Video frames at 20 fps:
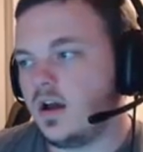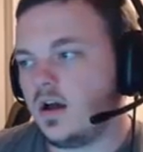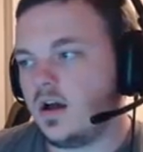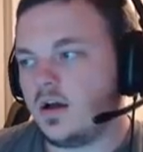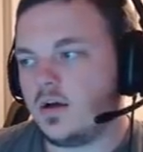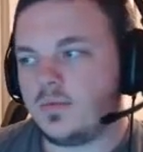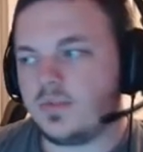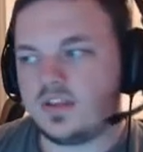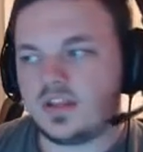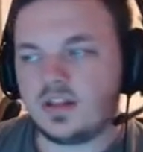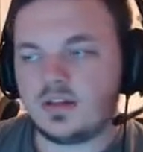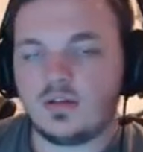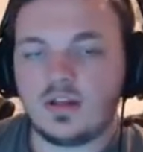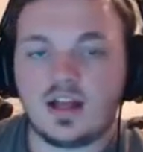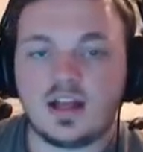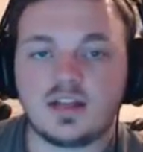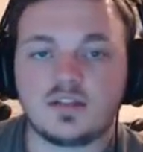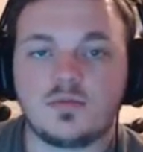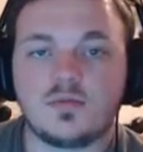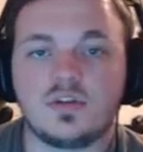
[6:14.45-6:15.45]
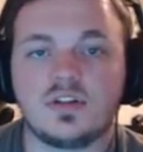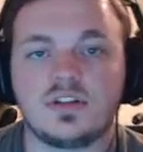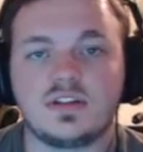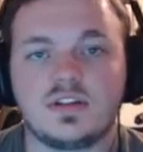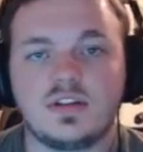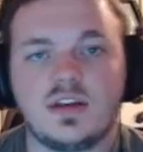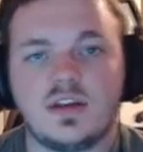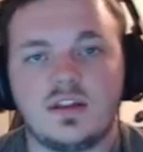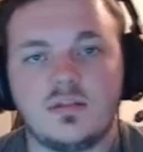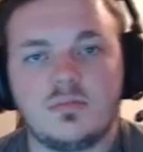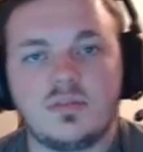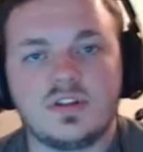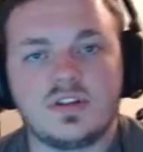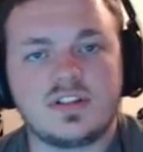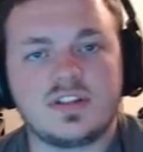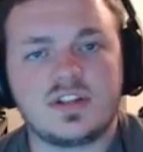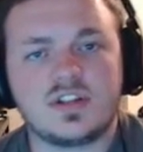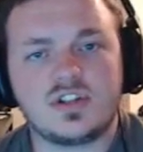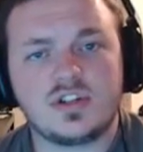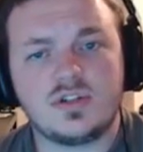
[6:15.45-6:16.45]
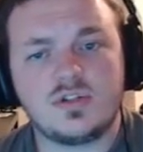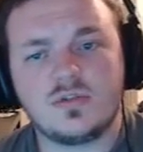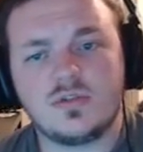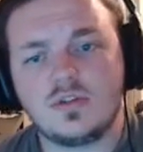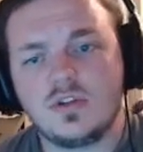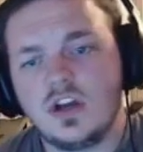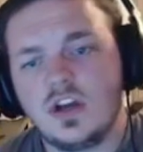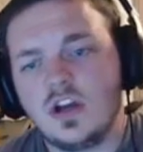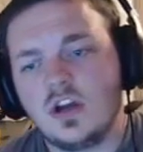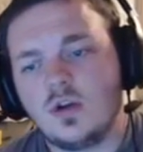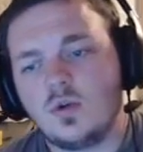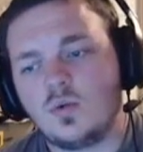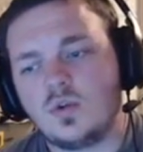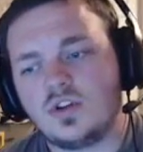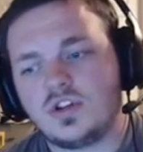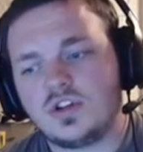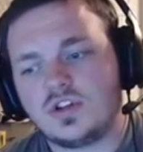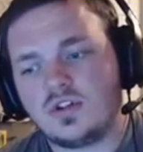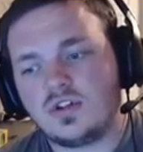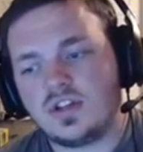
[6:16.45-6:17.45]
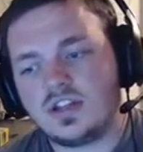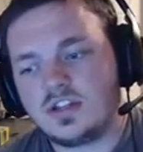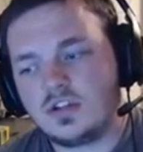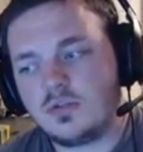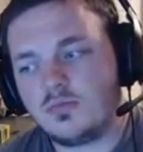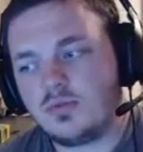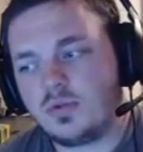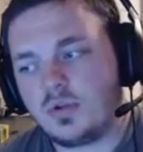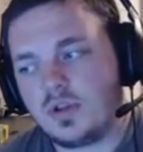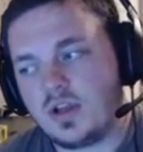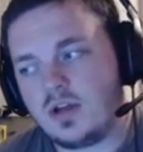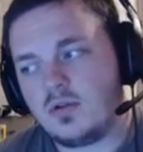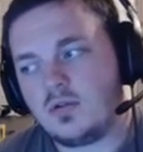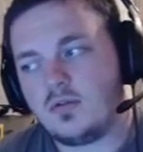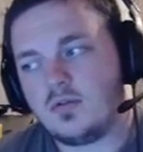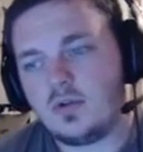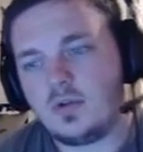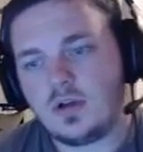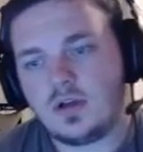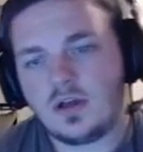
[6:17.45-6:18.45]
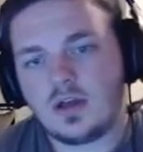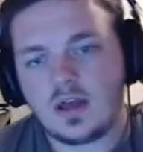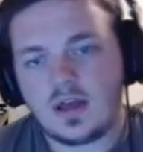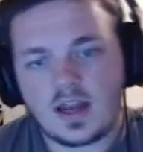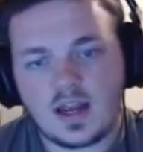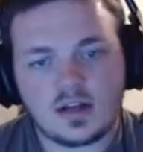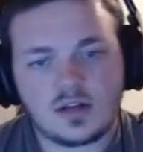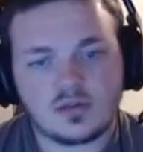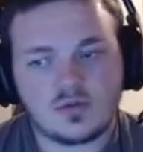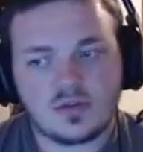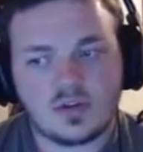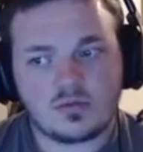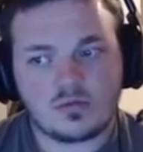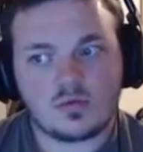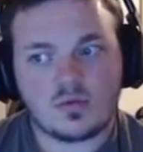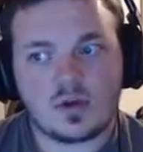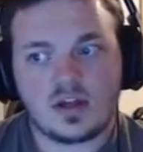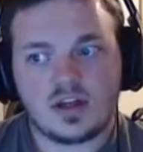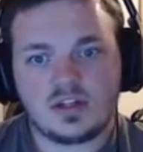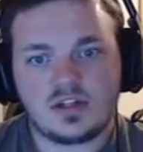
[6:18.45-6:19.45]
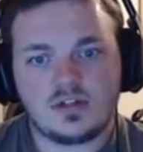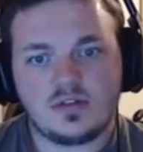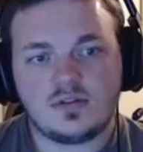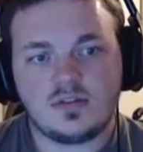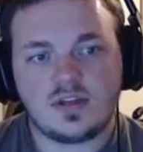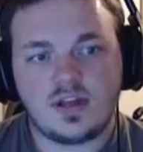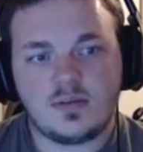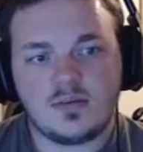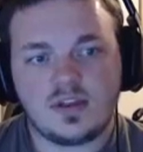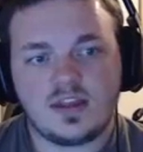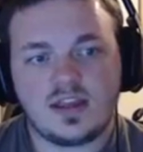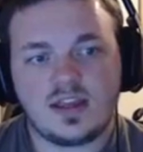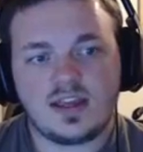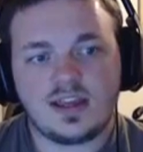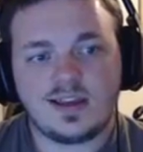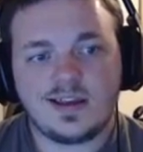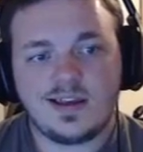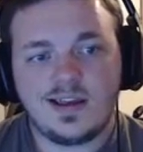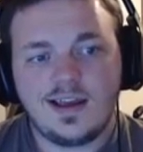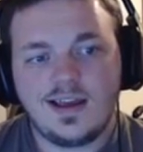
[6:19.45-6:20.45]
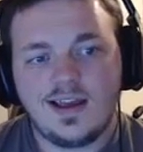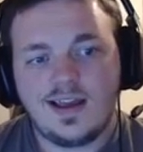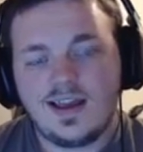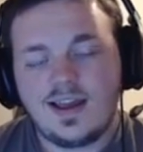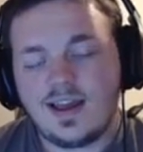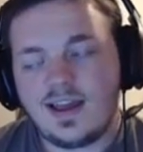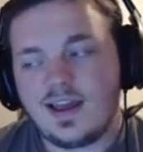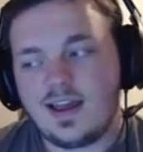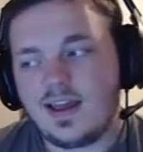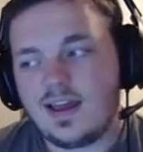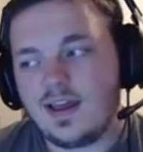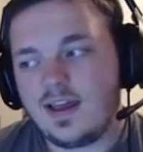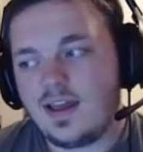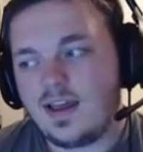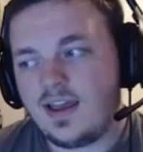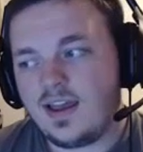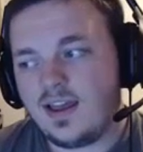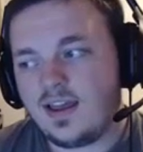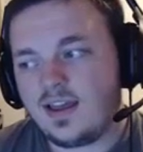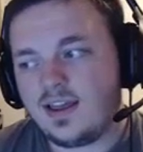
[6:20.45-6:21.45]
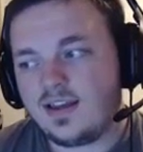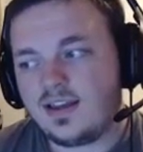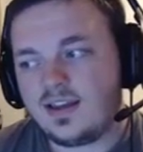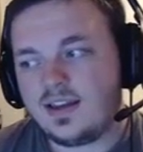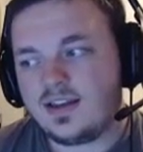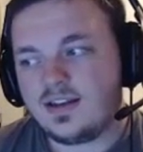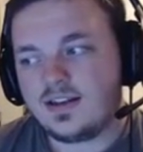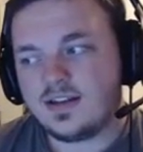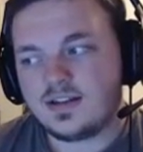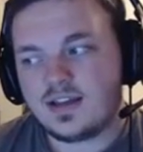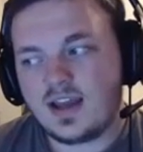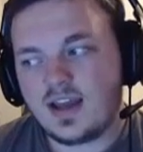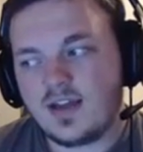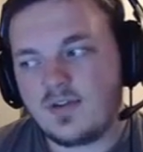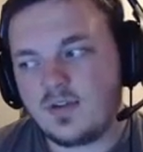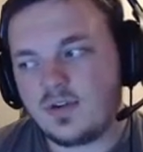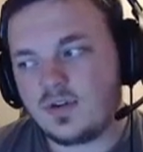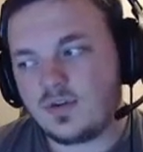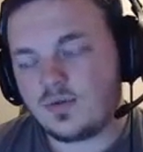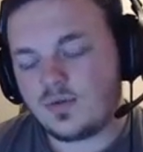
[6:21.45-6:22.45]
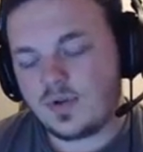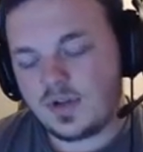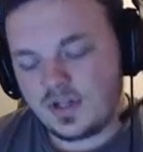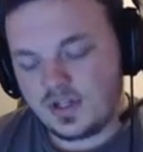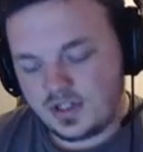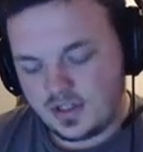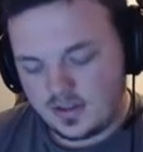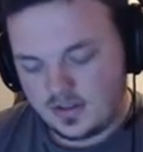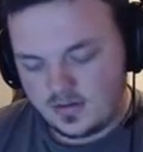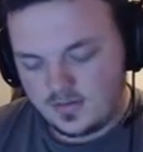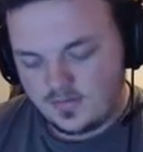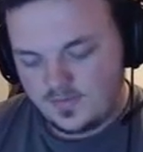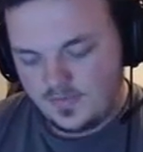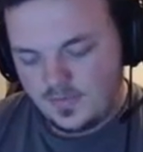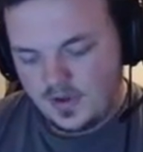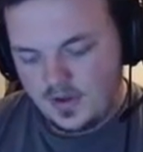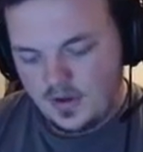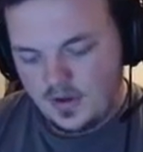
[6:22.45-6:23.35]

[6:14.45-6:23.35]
And then the last one is the Ballistic Shield, which lets you pull out an actual like riot shield type of thing, and it doesn't have a duration,